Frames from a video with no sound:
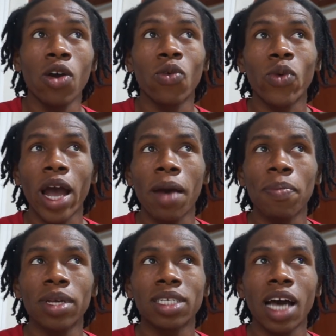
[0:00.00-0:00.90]

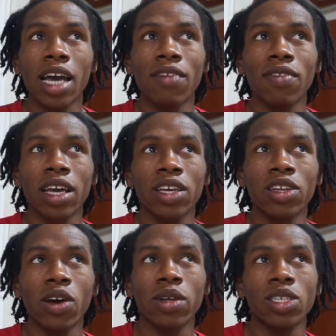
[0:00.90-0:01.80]
rap is kind of like,
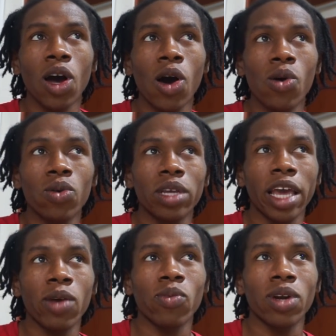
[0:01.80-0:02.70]
you know, its own
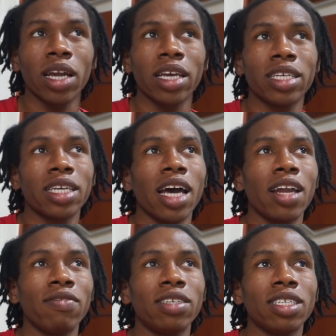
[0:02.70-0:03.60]
game where like it's
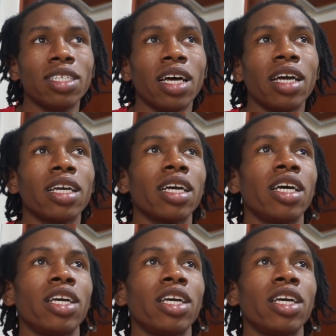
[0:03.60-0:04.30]
kind of just like,